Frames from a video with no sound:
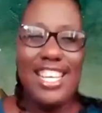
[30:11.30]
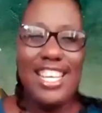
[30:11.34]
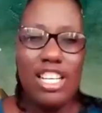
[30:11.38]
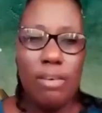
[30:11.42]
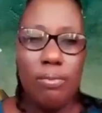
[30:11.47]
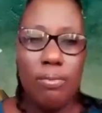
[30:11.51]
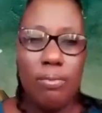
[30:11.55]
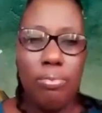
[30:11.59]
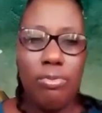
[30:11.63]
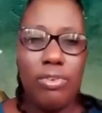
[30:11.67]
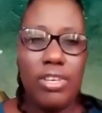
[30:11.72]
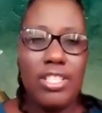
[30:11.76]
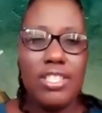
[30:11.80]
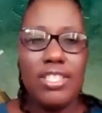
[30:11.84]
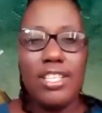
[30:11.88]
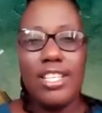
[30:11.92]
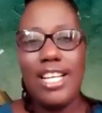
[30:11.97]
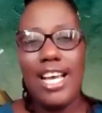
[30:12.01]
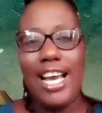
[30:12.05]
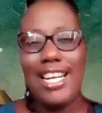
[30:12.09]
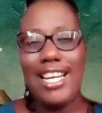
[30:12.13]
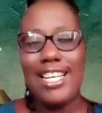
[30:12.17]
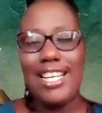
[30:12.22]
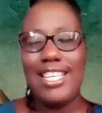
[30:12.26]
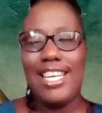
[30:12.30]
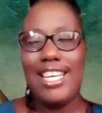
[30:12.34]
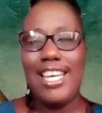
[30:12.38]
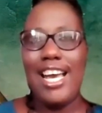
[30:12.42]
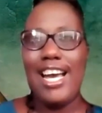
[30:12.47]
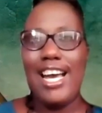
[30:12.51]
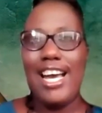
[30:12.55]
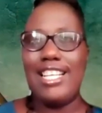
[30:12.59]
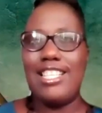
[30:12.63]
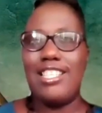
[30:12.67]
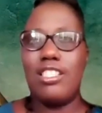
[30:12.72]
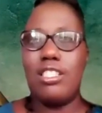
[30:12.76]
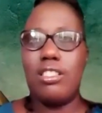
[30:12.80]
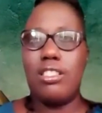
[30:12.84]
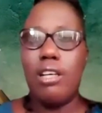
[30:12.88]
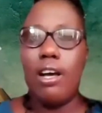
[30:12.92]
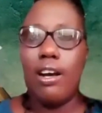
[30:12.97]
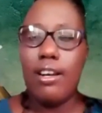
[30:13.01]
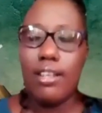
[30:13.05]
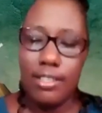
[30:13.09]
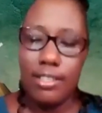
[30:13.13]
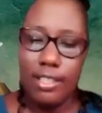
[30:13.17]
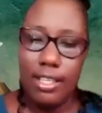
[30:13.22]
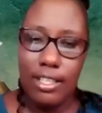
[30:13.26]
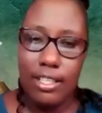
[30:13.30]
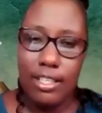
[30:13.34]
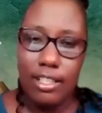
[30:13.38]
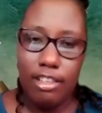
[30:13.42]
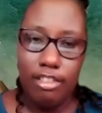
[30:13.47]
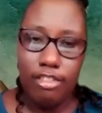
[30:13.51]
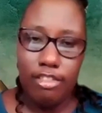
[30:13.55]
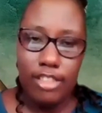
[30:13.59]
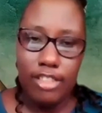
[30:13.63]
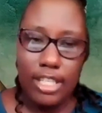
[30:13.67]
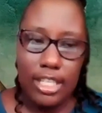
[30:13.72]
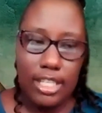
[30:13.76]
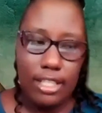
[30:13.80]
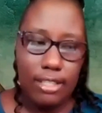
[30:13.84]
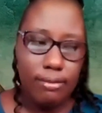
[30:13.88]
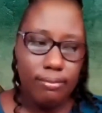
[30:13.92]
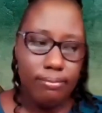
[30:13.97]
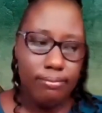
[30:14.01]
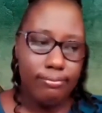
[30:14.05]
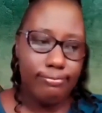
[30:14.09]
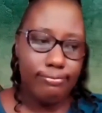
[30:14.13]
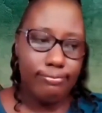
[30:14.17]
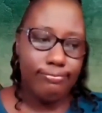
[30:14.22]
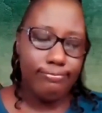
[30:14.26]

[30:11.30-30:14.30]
inner prison, and they had stocks on their feet.